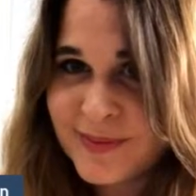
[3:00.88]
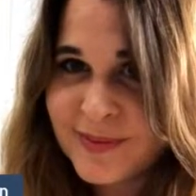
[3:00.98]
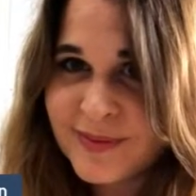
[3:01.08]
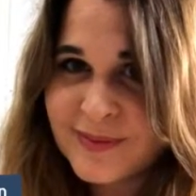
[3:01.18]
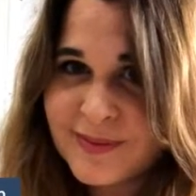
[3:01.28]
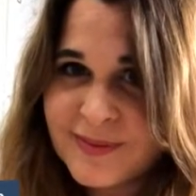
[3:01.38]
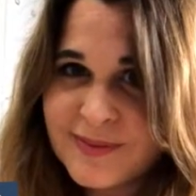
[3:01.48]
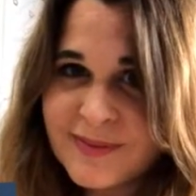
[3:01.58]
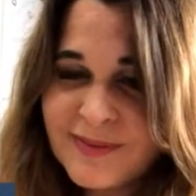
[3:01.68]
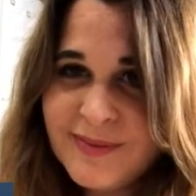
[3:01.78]

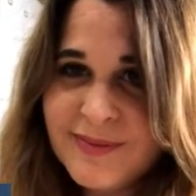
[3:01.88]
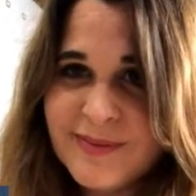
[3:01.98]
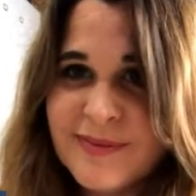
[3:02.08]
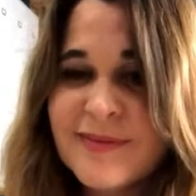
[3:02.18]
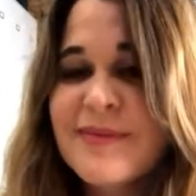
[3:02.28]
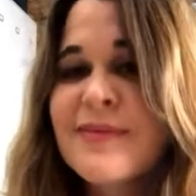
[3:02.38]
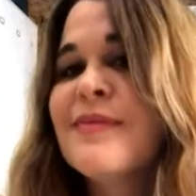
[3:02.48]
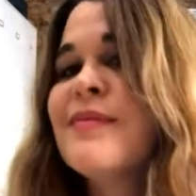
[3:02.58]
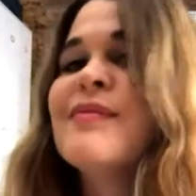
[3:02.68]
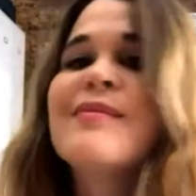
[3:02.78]

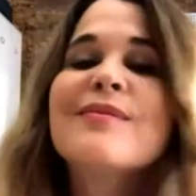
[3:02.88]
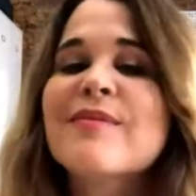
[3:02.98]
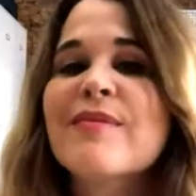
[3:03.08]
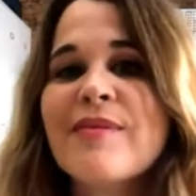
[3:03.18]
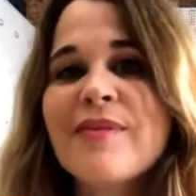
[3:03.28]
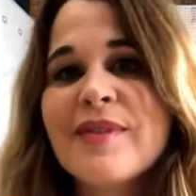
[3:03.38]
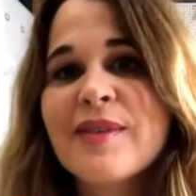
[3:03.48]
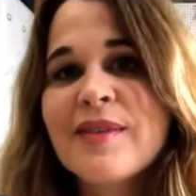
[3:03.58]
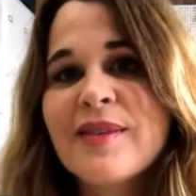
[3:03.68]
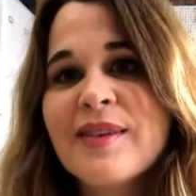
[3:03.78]

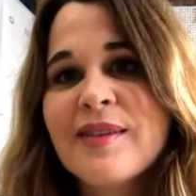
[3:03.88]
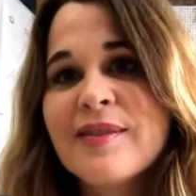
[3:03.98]
This person isn't speaking.